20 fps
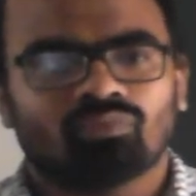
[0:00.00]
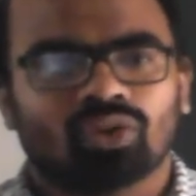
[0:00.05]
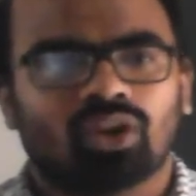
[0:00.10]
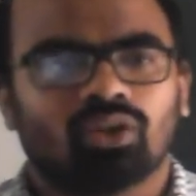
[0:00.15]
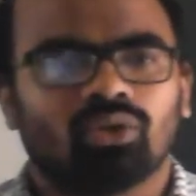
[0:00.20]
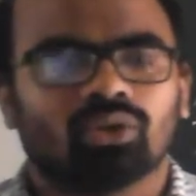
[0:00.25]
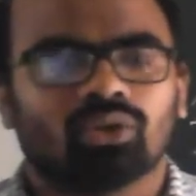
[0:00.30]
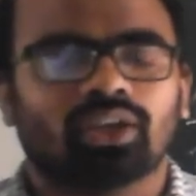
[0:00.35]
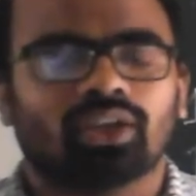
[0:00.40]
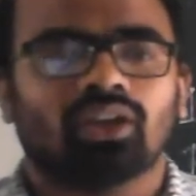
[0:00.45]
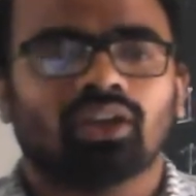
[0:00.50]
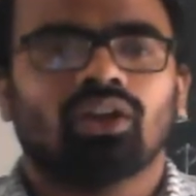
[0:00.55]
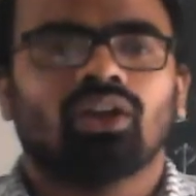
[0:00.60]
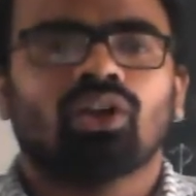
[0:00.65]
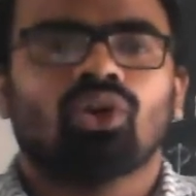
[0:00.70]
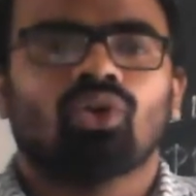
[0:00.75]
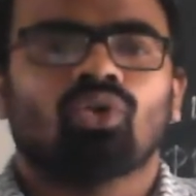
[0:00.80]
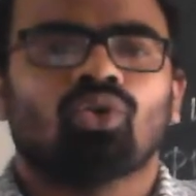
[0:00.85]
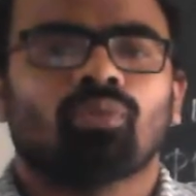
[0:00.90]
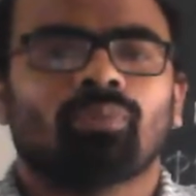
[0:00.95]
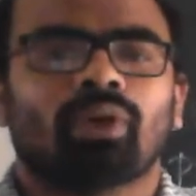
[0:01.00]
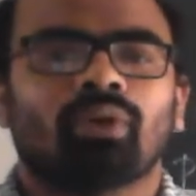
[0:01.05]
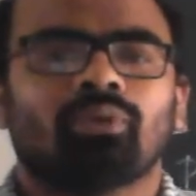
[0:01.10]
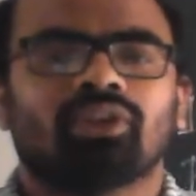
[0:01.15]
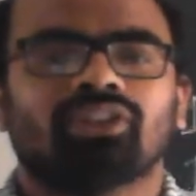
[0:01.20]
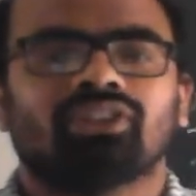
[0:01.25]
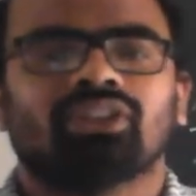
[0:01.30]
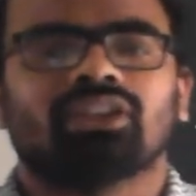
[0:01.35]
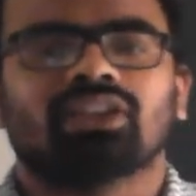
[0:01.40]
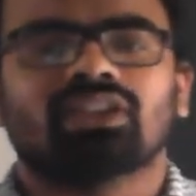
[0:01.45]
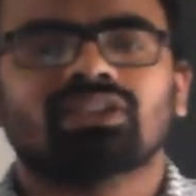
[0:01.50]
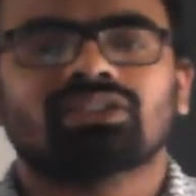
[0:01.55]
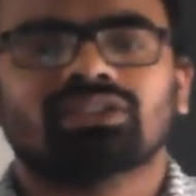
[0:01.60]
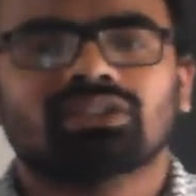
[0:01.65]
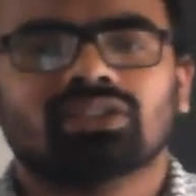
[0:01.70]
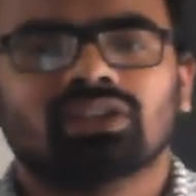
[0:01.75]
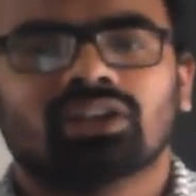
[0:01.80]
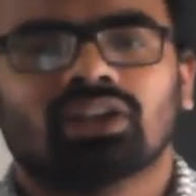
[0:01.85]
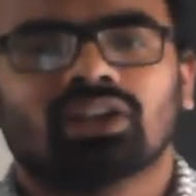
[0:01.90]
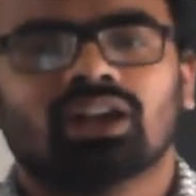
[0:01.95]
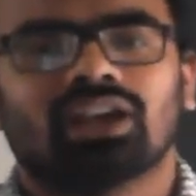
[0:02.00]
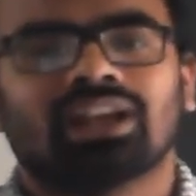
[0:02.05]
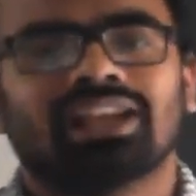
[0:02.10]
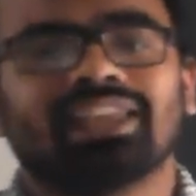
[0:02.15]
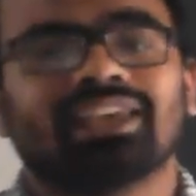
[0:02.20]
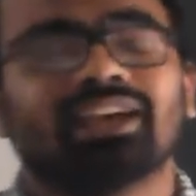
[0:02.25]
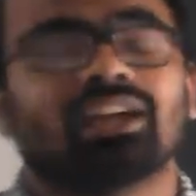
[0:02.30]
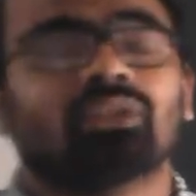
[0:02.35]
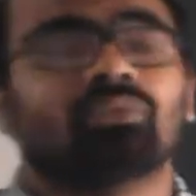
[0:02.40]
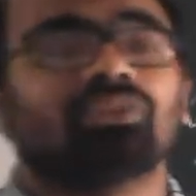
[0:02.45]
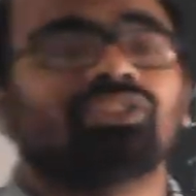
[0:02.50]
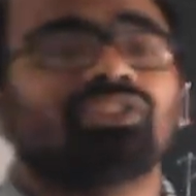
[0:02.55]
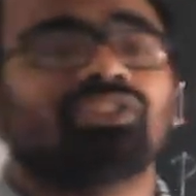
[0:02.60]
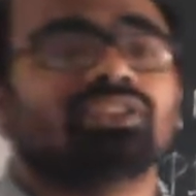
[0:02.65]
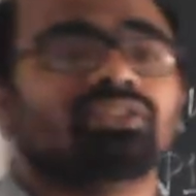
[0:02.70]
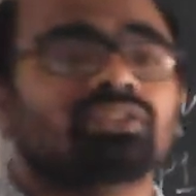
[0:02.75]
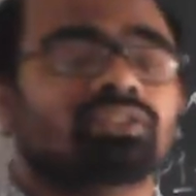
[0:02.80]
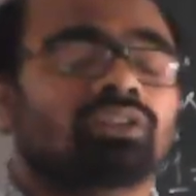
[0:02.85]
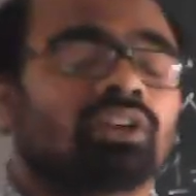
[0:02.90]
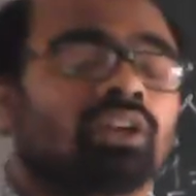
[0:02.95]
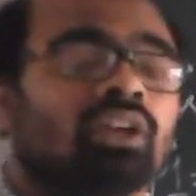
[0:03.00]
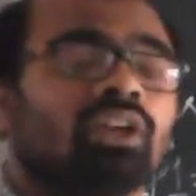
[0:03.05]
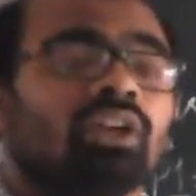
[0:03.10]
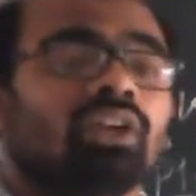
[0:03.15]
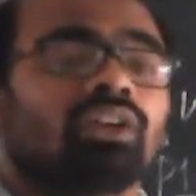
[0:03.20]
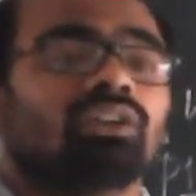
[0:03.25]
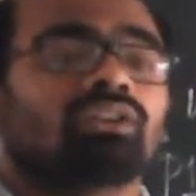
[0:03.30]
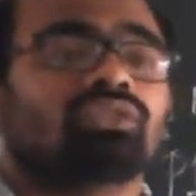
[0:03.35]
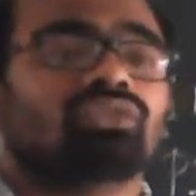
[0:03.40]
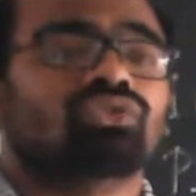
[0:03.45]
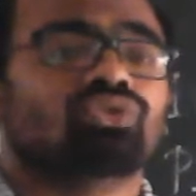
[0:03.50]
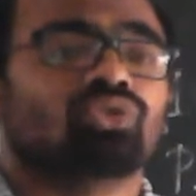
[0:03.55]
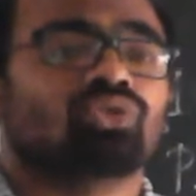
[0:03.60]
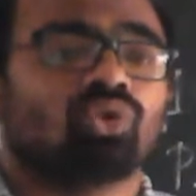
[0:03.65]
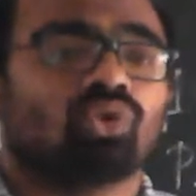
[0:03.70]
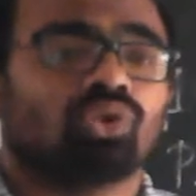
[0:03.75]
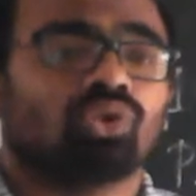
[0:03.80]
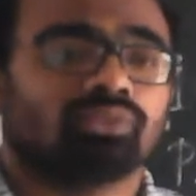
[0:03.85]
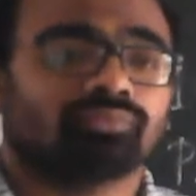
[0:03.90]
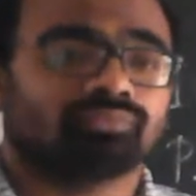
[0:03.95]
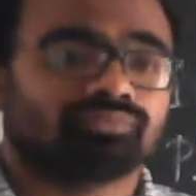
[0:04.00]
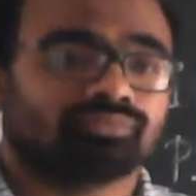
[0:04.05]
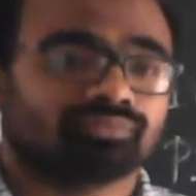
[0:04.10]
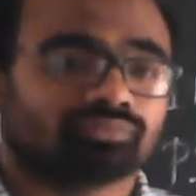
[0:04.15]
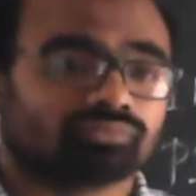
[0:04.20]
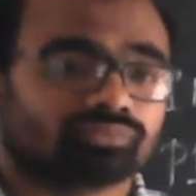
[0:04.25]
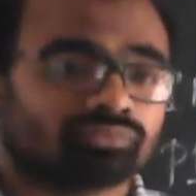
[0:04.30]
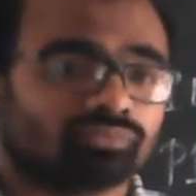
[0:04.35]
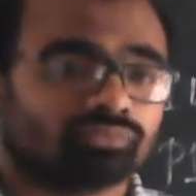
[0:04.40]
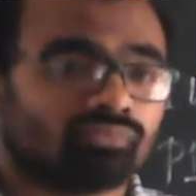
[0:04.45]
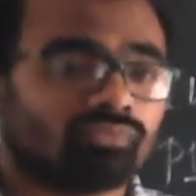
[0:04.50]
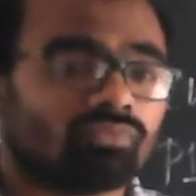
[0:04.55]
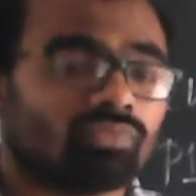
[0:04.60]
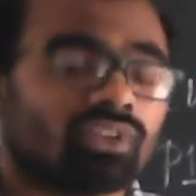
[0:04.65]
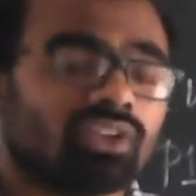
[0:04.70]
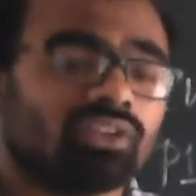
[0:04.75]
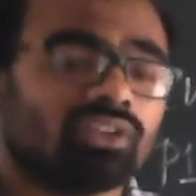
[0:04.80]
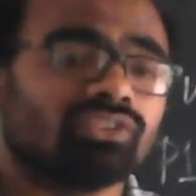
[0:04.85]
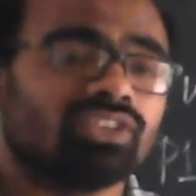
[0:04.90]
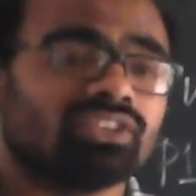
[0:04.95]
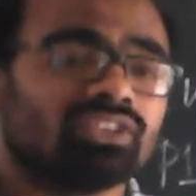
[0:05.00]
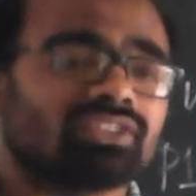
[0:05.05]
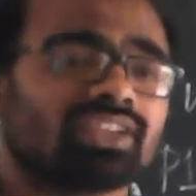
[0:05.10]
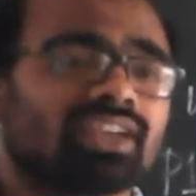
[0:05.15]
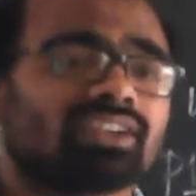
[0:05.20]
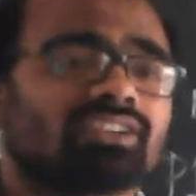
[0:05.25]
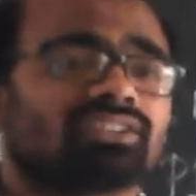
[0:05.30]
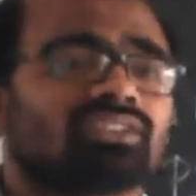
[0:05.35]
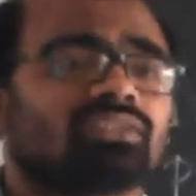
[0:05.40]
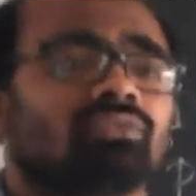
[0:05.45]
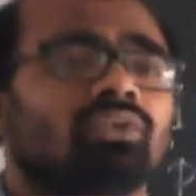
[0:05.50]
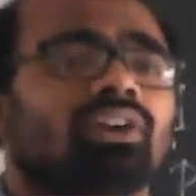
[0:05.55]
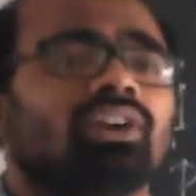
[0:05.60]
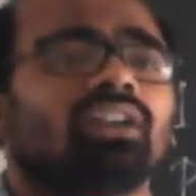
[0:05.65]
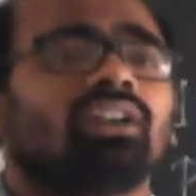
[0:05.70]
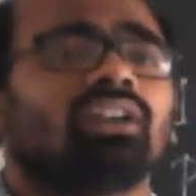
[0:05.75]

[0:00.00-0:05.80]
Okay, hope everything is clear with this. So this ends your